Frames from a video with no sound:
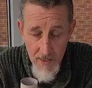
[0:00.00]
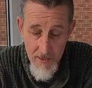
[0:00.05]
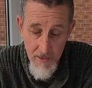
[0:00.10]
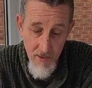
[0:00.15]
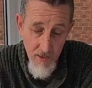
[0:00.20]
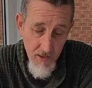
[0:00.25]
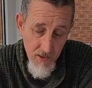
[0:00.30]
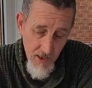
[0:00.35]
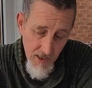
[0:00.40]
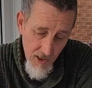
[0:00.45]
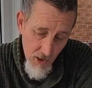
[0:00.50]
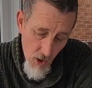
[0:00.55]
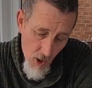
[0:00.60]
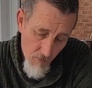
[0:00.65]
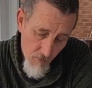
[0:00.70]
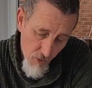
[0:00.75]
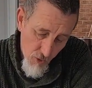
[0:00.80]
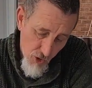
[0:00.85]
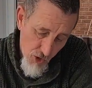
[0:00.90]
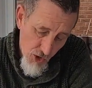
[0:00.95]
the
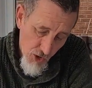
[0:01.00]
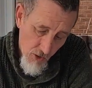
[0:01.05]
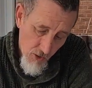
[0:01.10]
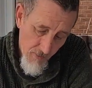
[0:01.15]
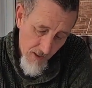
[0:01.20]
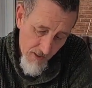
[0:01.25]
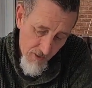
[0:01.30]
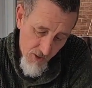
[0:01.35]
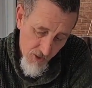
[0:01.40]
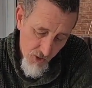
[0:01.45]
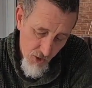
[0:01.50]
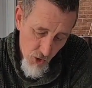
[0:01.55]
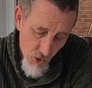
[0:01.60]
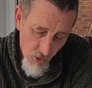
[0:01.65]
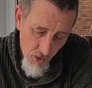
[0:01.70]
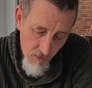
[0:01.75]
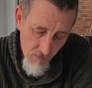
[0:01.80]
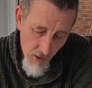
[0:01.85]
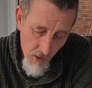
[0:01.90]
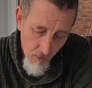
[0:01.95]
cardboard tube out of the
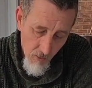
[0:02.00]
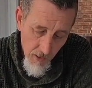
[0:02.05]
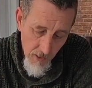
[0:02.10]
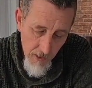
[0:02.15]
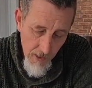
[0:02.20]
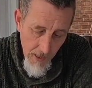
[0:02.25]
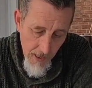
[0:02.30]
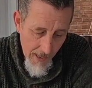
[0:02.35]
toilet roll